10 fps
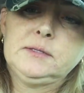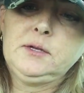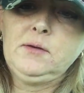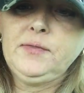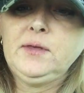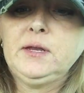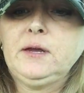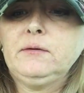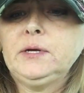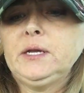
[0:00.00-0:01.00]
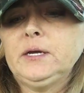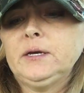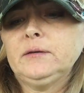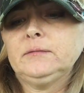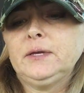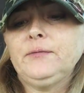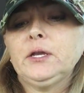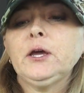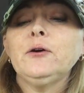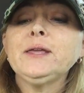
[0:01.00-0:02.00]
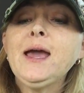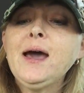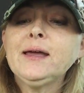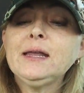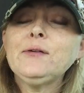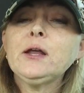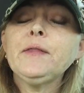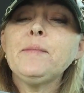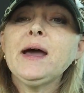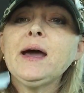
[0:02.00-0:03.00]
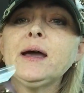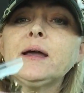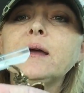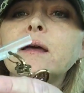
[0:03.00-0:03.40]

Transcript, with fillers: So I thought I would uh, give it a go. Yeah, and even on the back,